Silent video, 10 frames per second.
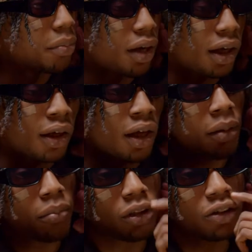mine.
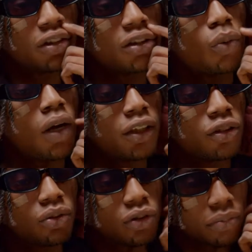But the reason why I
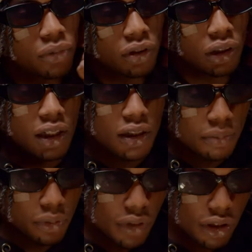chose music as a
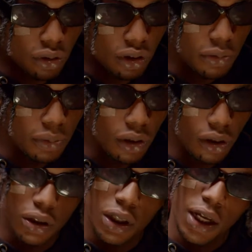profession is
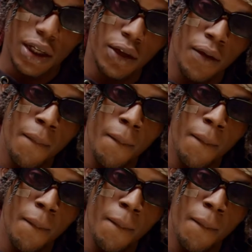because I